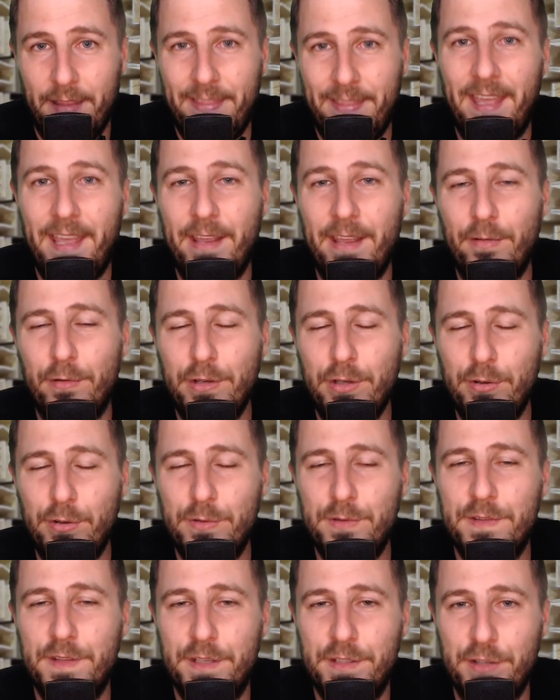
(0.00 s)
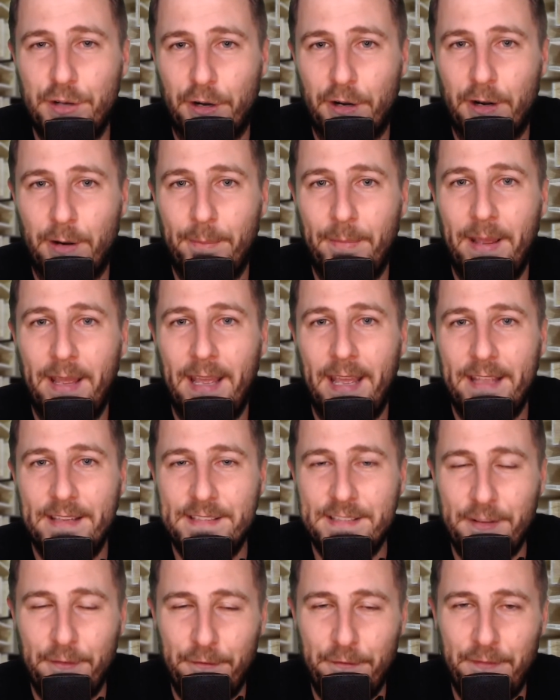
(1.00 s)
they use the term
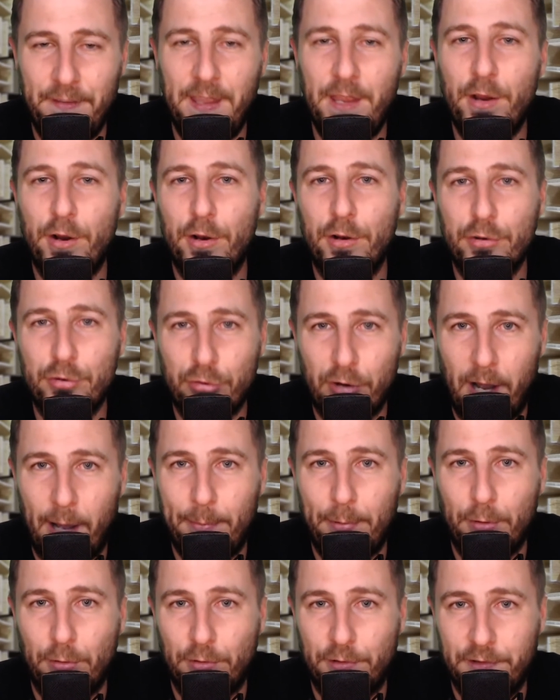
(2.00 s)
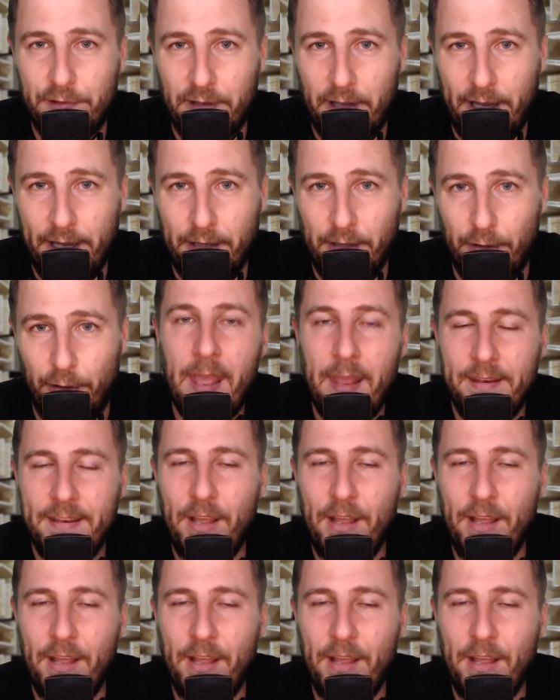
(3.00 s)
severe tropical cyclone.